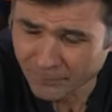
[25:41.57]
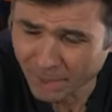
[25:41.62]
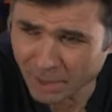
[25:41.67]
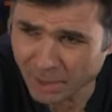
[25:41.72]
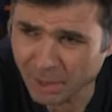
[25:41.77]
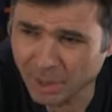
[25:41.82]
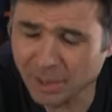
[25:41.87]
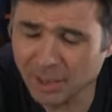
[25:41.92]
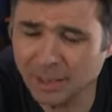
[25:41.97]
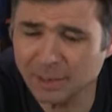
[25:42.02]

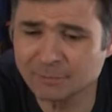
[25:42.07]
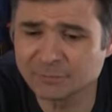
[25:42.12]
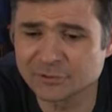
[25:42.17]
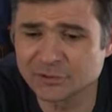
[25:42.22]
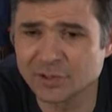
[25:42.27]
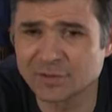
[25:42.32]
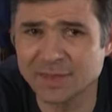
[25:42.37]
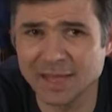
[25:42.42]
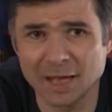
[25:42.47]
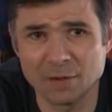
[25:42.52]

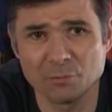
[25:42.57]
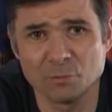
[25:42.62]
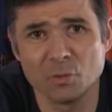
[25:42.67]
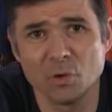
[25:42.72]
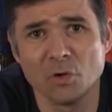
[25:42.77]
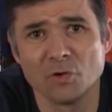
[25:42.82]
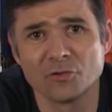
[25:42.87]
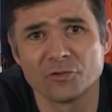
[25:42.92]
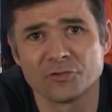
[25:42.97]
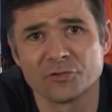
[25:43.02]
So that
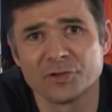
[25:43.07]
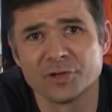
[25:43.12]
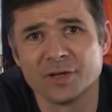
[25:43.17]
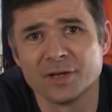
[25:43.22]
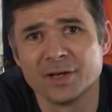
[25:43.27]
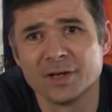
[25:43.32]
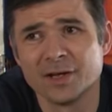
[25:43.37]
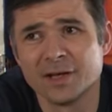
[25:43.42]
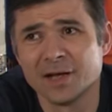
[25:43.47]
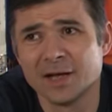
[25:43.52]
was,
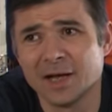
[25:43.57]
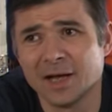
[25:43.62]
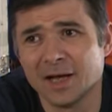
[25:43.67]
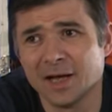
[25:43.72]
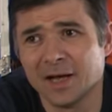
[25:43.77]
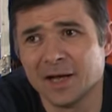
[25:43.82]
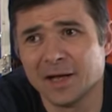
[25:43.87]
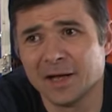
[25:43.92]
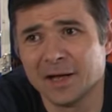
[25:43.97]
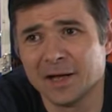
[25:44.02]

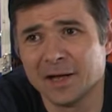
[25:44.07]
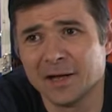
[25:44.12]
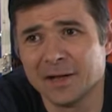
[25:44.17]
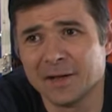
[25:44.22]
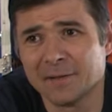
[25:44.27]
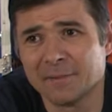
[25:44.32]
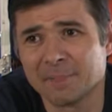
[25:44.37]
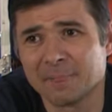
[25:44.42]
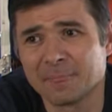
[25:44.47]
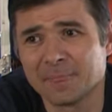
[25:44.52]

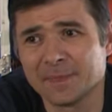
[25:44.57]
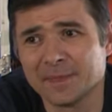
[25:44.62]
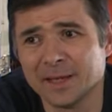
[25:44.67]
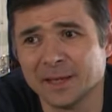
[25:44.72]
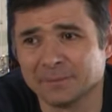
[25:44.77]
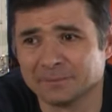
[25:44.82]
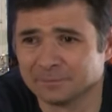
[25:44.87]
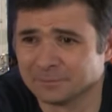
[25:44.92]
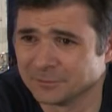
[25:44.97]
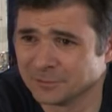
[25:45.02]

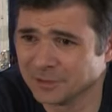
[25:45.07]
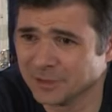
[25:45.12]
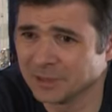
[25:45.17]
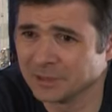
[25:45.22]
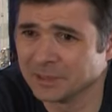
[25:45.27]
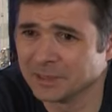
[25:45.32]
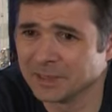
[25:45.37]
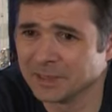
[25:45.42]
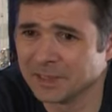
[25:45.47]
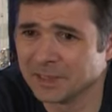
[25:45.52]

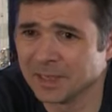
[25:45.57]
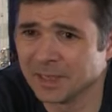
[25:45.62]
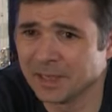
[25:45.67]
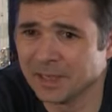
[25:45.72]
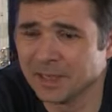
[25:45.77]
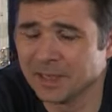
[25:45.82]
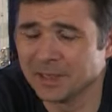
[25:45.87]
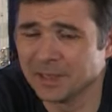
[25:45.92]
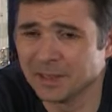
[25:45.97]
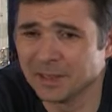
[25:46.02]
certainly
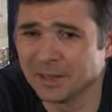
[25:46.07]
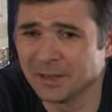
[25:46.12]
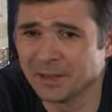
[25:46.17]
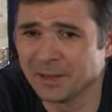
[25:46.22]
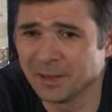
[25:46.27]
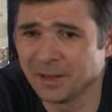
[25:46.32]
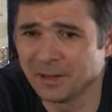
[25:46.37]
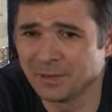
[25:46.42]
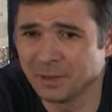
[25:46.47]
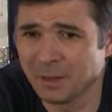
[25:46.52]
a
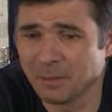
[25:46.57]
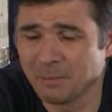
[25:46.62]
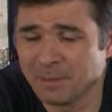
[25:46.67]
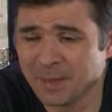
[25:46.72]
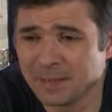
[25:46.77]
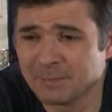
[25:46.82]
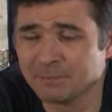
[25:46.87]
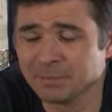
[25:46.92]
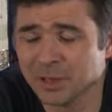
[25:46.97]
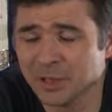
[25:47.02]

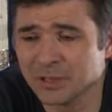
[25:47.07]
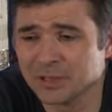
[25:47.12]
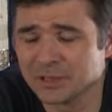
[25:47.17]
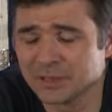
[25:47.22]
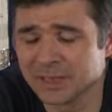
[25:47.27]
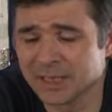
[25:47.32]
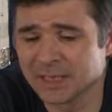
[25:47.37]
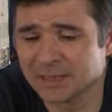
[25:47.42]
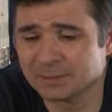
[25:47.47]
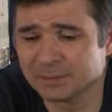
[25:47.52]
big blow to
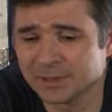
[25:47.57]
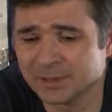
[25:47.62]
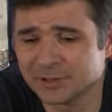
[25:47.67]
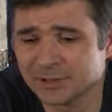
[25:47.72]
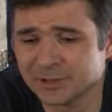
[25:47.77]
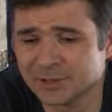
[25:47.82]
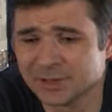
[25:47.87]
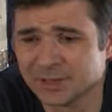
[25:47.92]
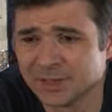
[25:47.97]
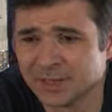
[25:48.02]
the
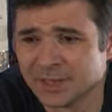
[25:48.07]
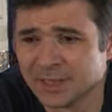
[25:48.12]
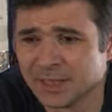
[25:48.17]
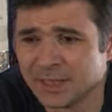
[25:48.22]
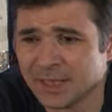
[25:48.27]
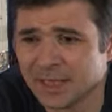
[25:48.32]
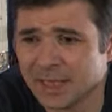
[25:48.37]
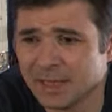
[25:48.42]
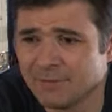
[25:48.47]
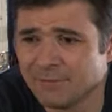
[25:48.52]
expedition.
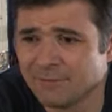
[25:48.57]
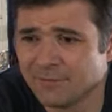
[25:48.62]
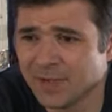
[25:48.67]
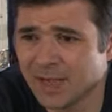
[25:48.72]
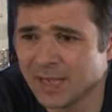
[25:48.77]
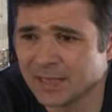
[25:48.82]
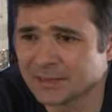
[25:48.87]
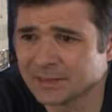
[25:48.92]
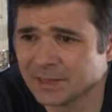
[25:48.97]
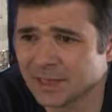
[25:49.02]
In
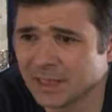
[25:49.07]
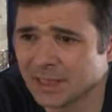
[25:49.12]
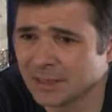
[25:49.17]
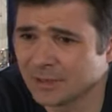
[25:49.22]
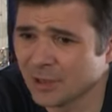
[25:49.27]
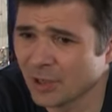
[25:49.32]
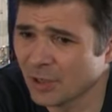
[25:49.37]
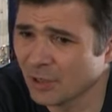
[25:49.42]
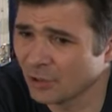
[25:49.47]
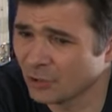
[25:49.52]
fact, and I
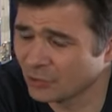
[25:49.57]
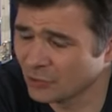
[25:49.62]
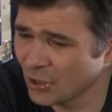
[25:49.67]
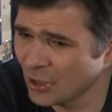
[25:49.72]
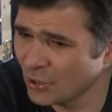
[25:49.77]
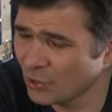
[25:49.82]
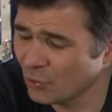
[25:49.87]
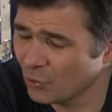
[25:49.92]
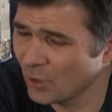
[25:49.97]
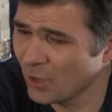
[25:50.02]
don't
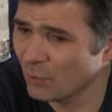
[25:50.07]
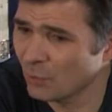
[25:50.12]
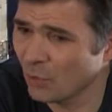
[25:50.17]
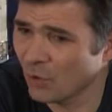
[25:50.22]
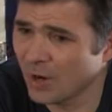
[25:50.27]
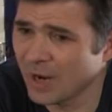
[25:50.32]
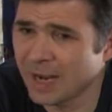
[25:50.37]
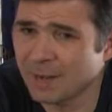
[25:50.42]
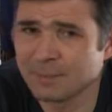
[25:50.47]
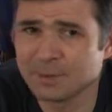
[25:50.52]
know quite
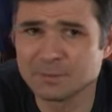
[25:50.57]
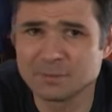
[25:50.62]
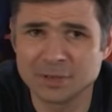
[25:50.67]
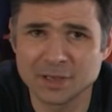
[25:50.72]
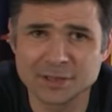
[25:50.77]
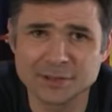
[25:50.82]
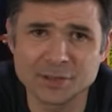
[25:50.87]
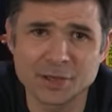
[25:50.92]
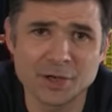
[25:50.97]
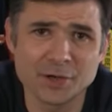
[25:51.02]
what happened, but
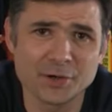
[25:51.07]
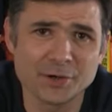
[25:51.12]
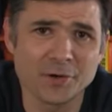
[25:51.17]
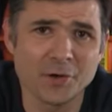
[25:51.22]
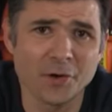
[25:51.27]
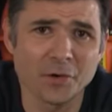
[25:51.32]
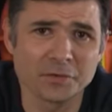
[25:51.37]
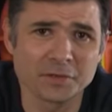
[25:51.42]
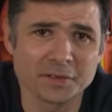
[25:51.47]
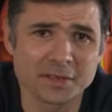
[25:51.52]
I know
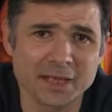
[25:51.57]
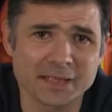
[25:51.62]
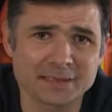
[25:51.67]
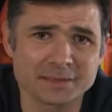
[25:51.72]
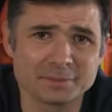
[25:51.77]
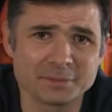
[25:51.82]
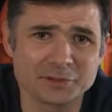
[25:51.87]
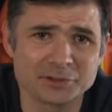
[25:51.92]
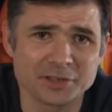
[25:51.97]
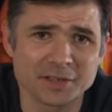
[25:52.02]
on the next
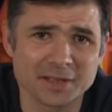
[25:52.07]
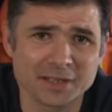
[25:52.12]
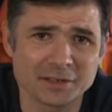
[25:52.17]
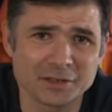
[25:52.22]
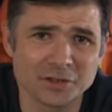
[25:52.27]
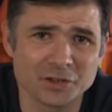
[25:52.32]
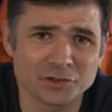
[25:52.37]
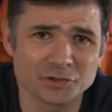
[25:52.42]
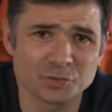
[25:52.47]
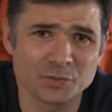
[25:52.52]
mission, I think
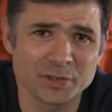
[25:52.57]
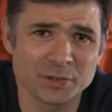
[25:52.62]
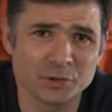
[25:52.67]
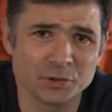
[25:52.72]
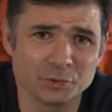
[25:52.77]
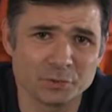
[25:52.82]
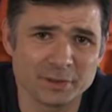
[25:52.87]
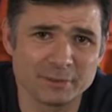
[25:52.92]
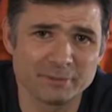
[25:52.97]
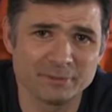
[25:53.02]
last week or
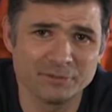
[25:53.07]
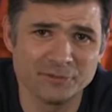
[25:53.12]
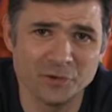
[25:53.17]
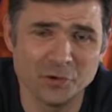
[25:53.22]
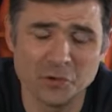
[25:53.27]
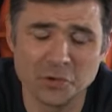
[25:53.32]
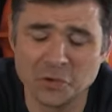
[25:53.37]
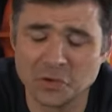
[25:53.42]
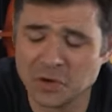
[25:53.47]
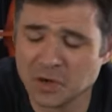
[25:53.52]
the week
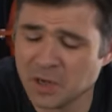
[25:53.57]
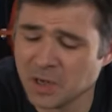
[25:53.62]
before,